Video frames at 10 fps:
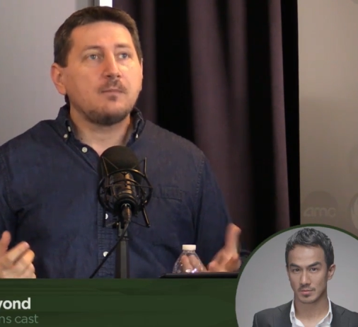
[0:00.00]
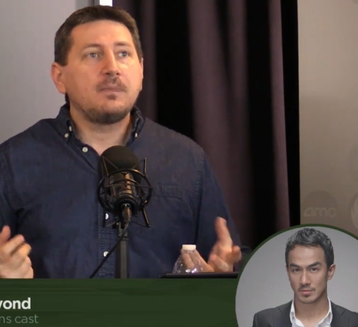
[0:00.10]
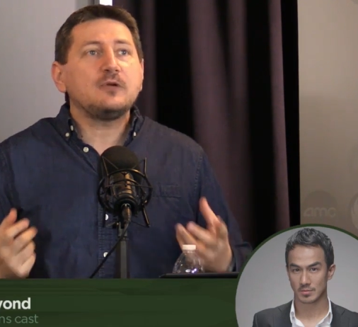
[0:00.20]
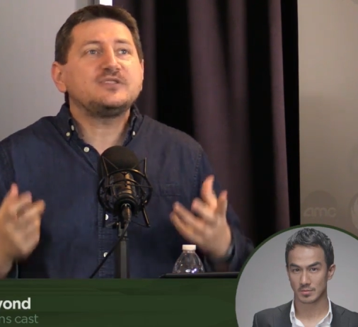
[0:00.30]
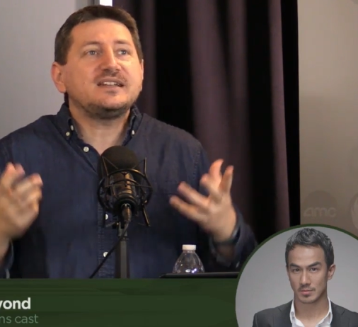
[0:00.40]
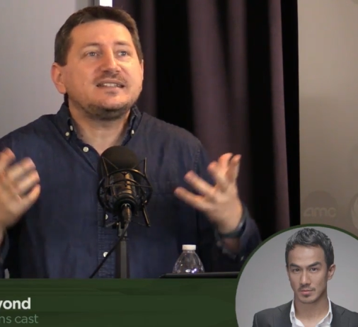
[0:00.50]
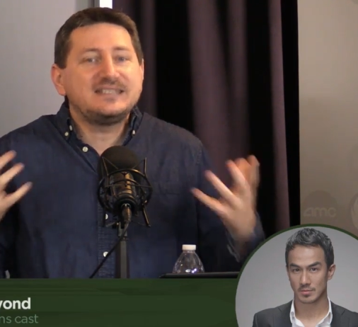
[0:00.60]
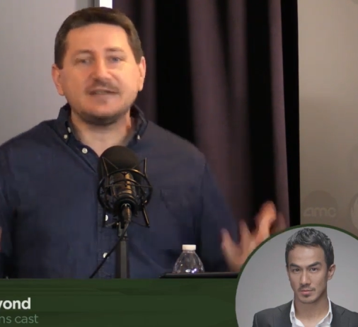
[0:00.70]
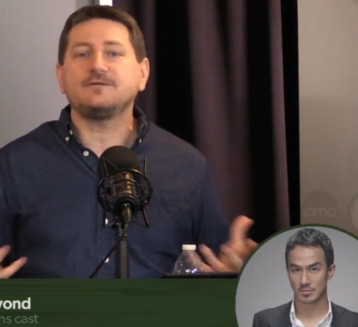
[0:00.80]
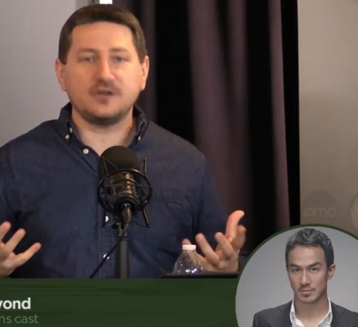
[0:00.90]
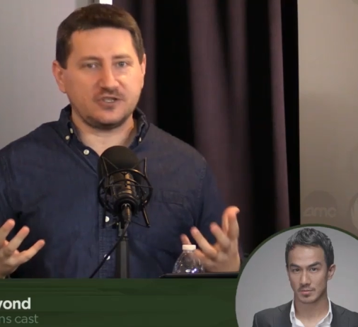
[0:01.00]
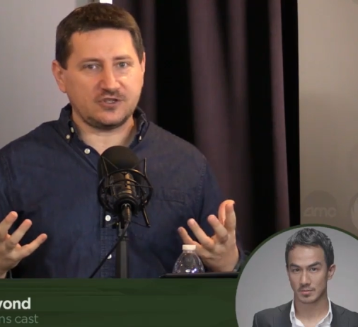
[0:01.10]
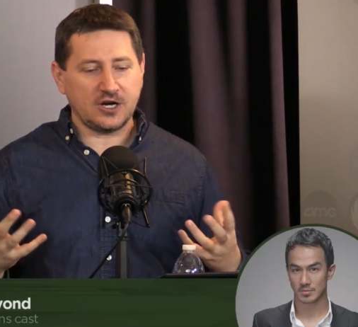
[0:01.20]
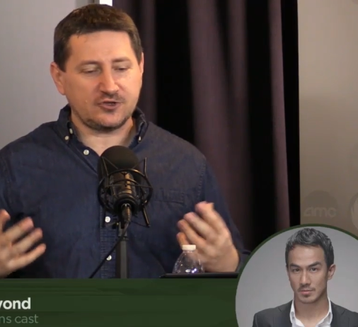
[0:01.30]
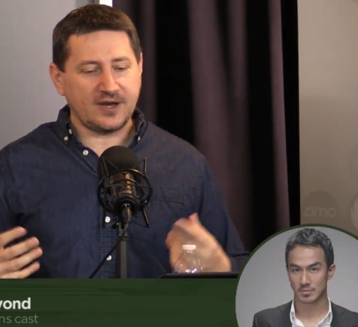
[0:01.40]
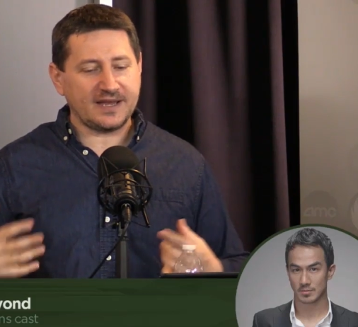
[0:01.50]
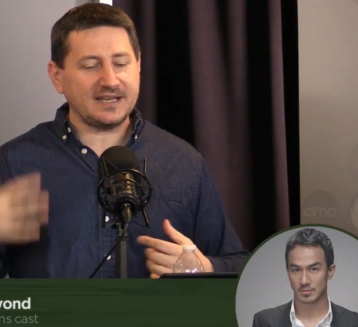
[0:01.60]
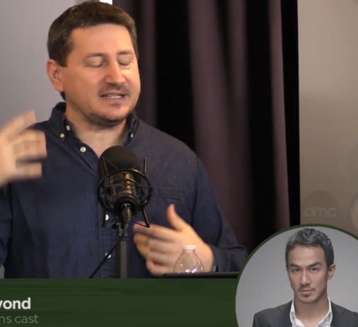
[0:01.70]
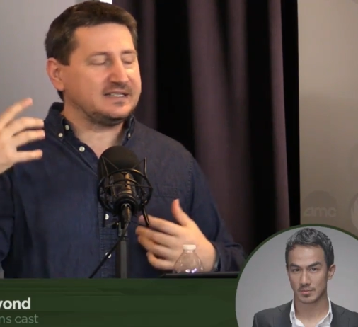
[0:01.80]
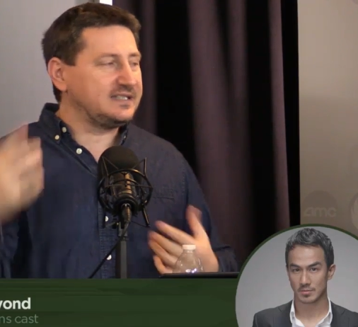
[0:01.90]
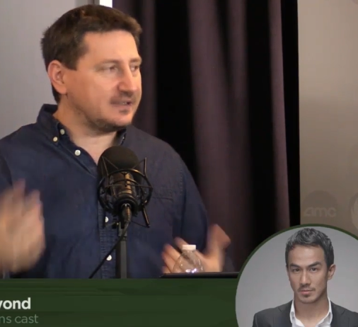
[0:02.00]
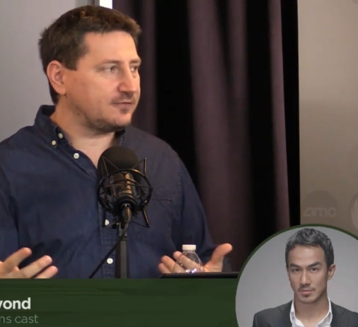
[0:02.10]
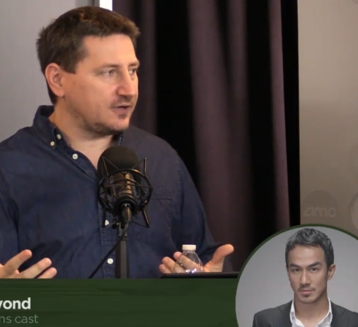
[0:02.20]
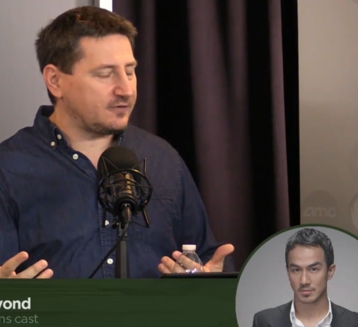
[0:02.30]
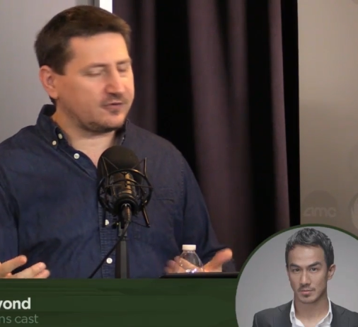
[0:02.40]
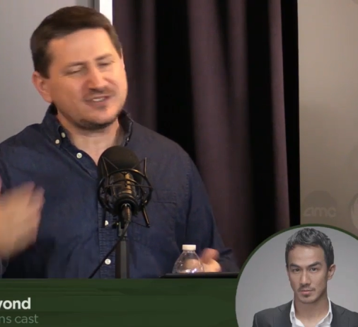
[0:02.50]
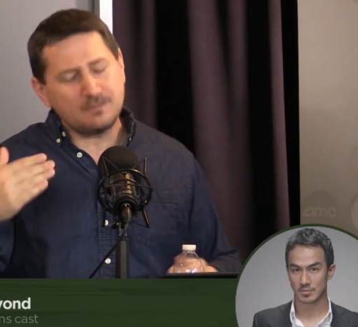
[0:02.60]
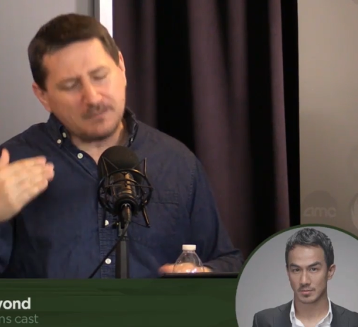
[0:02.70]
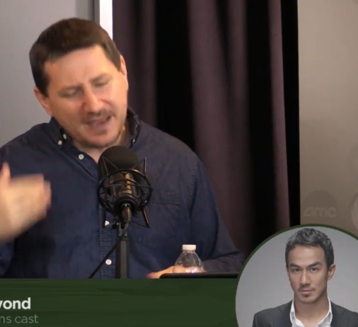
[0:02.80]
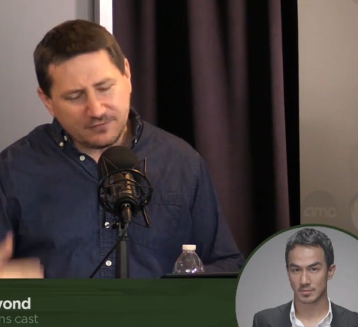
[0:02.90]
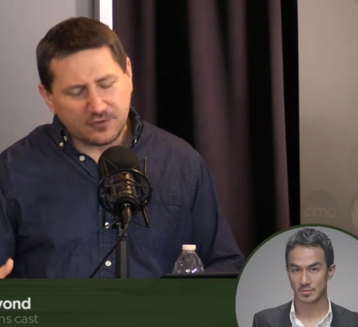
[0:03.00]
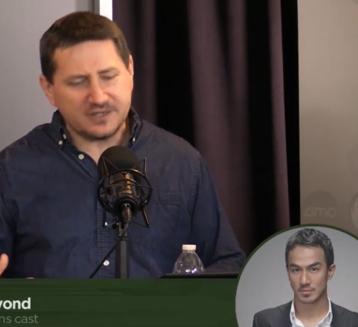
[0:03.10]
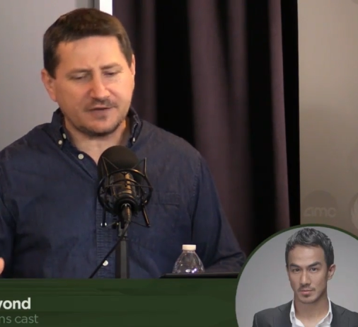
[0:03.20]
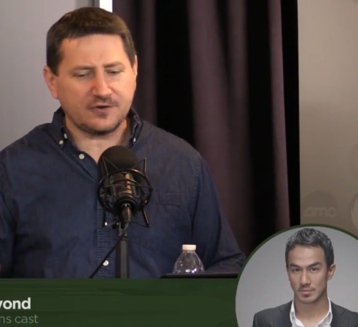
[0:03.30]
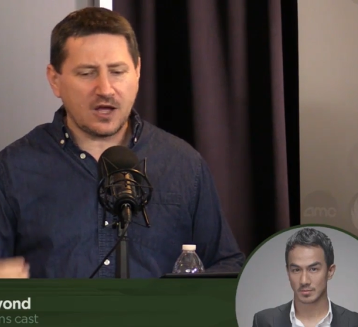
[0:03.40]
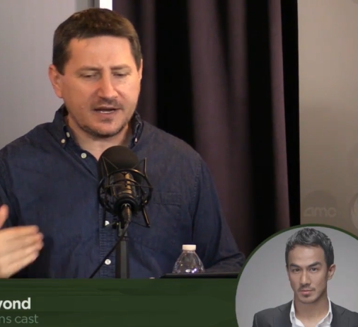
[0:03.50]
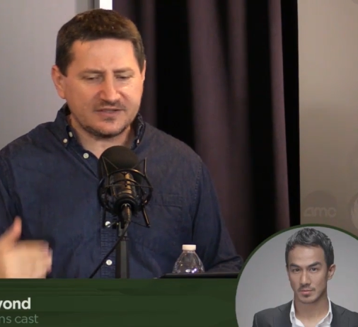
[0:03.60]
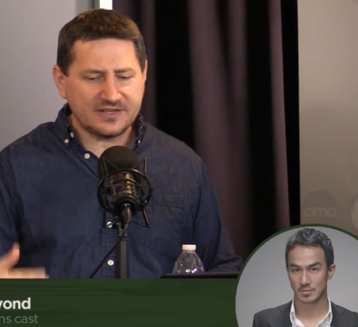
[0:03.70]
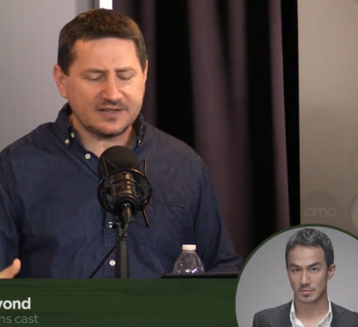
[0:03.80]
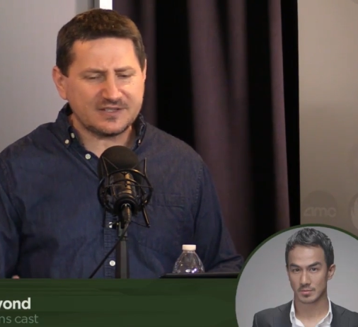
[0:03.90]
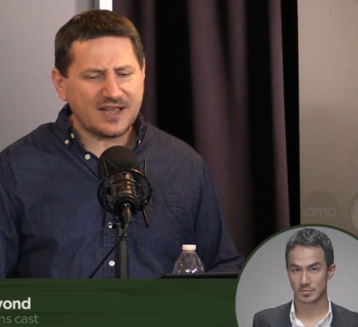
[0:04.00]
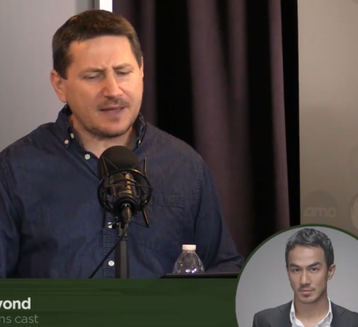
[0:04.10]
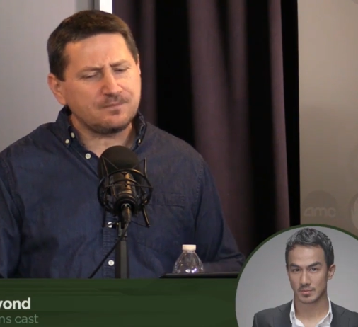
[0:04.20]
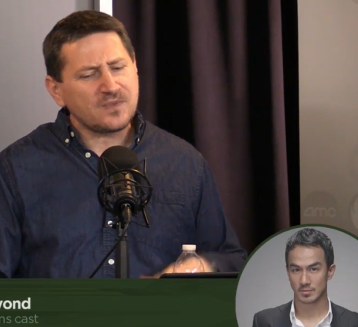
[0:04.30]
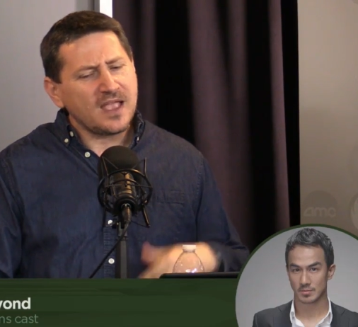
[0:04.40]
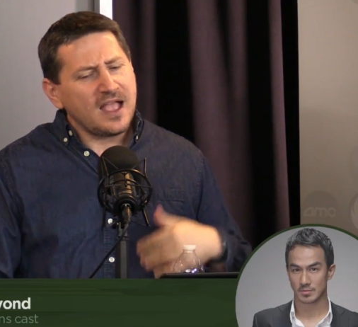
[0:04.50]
Speaker 1: but it was a different Star Trek and a different, for, made for a different audience at a different time.